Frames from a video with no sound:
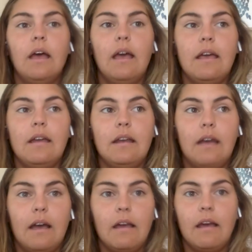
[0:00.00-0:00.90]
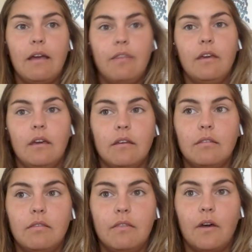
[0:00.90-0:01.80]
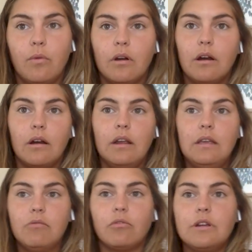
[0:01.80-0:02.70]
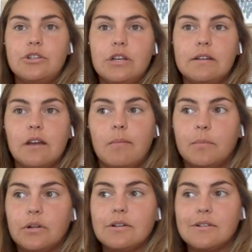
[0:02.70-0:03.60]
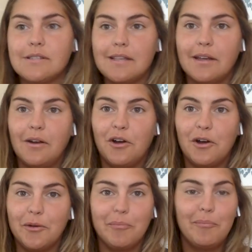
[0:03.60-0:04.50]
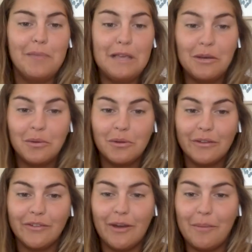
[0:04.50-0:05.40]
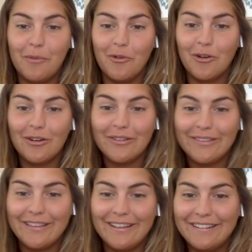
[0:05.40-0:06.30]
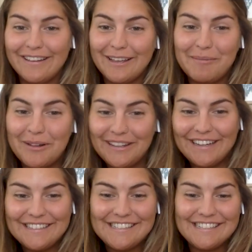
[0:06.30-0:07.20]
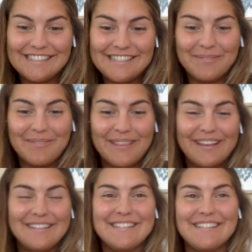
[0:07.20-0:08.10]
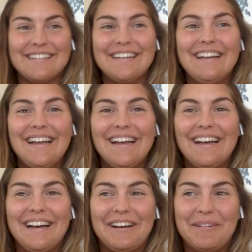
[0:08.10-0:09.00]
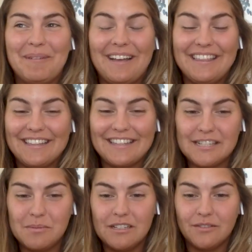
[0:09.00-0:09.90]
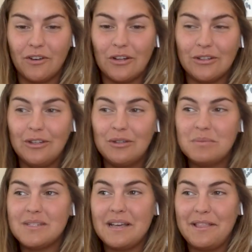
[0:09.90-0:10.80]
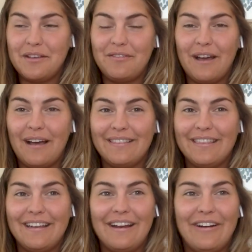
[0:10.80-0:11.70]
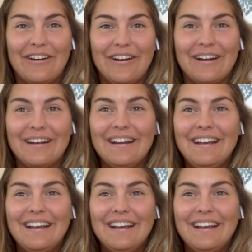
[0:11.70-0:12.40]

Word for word: and I I think that we're reaching numbers that are equal, if not more, than the MLS in some things and um, I think that speaks volumes. And the fact that our,